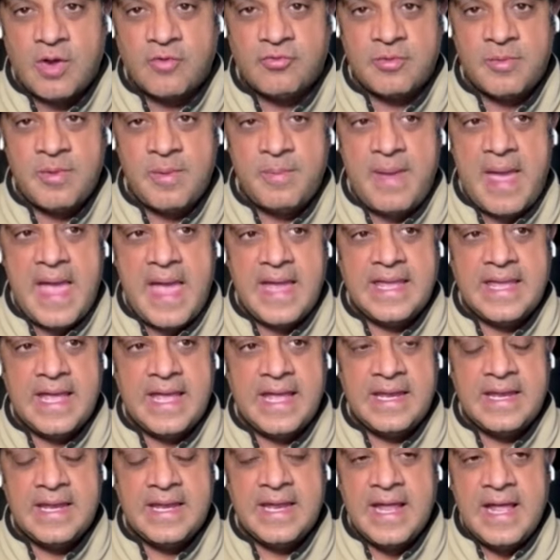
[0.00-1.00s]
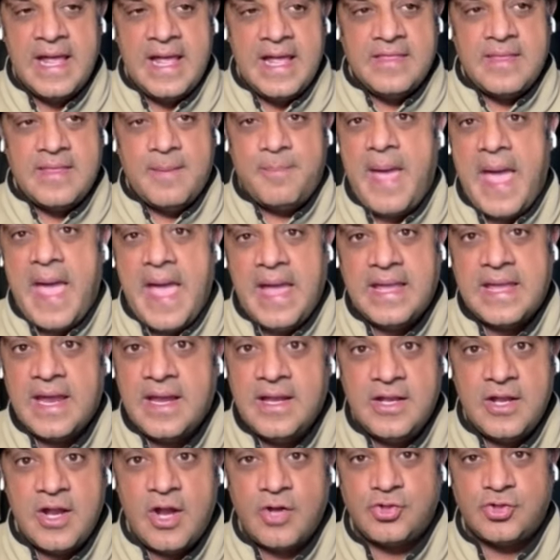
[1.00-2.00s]
scoring from the back end. The
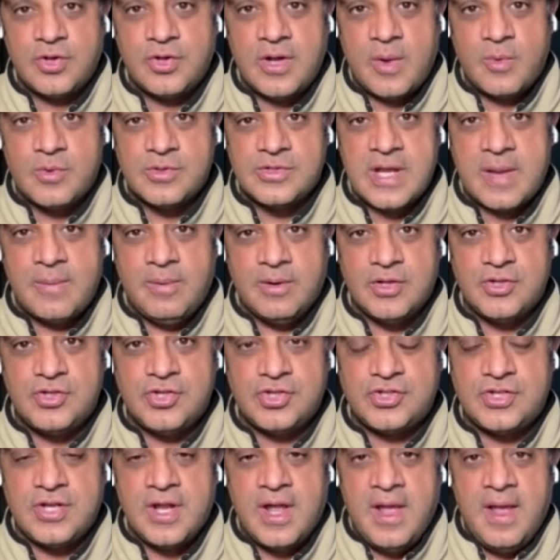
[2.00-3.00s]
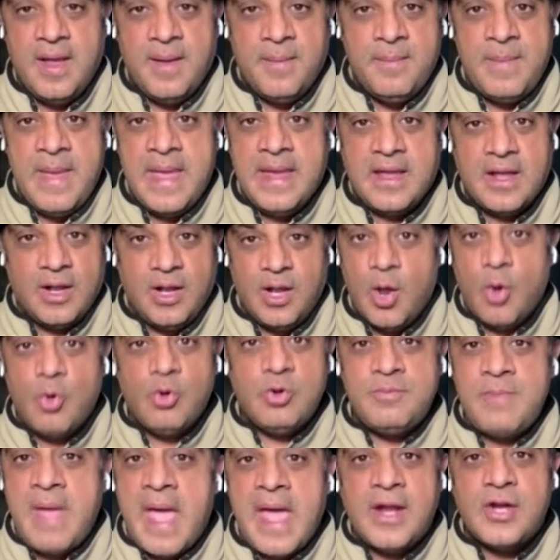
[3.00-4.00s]
back end yesterday was able to just make a
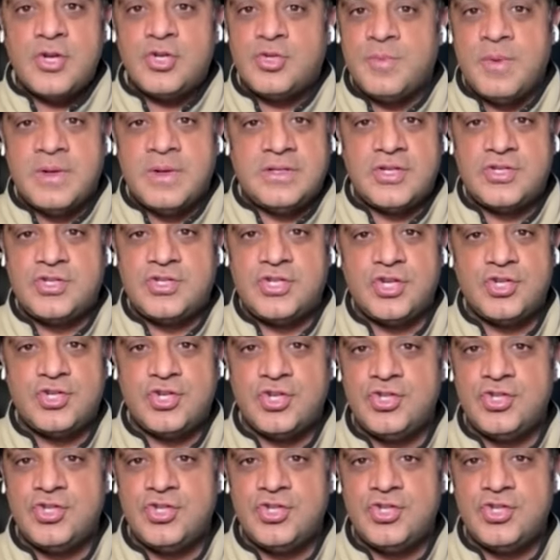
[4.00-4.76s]
load management